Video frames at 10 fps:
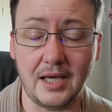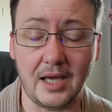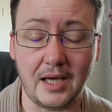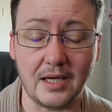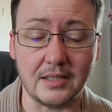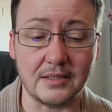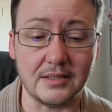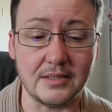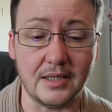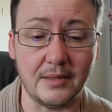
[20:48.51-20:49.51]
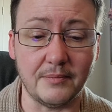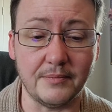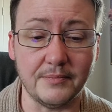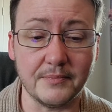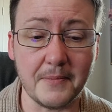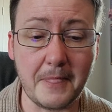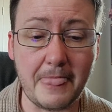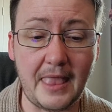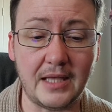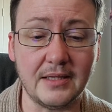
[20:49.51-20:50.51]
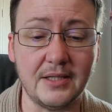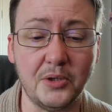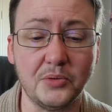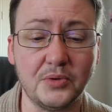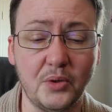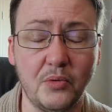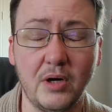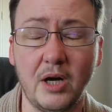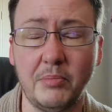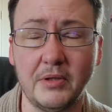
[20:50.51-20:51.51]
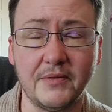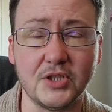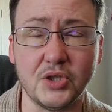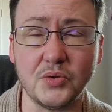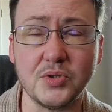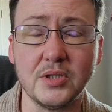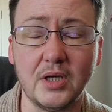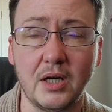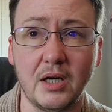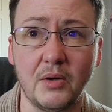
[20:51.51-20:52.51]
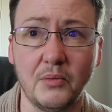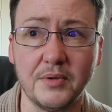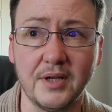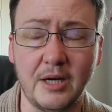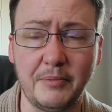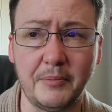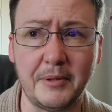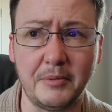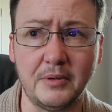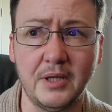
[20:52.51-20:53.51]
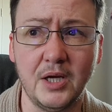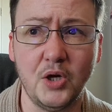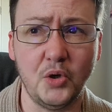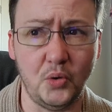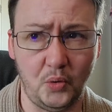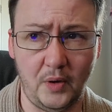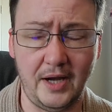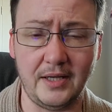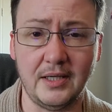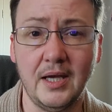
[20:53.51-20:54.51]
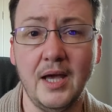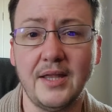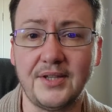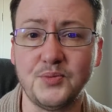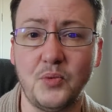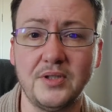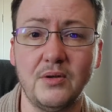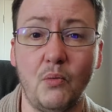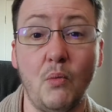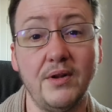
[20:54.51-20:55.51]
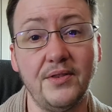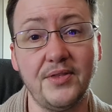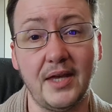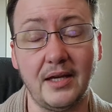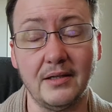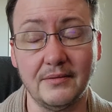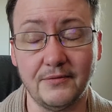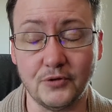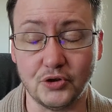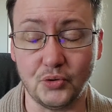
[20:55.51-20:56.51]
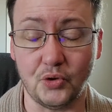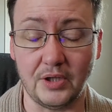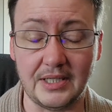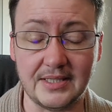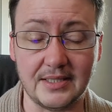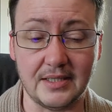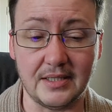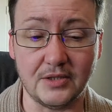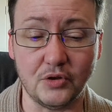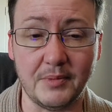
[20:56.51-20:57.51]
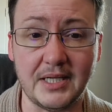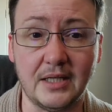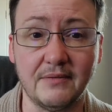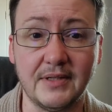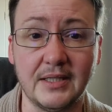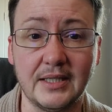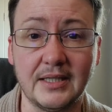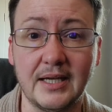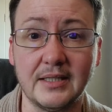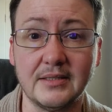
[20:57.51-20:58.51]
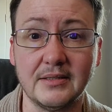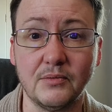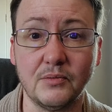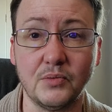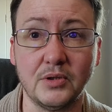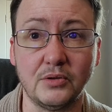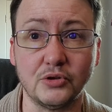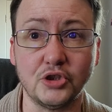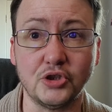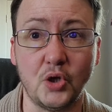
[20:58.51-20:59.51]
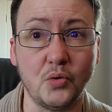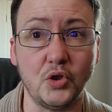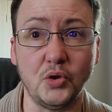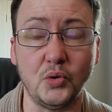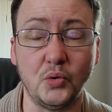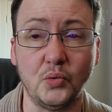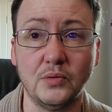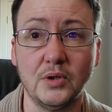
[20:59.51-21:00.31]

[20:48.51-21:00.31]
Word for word: And, um, and there there were a couple of issues uh, with a couple of people who I that's one one thing for sure is a, a traumatic event like that will show you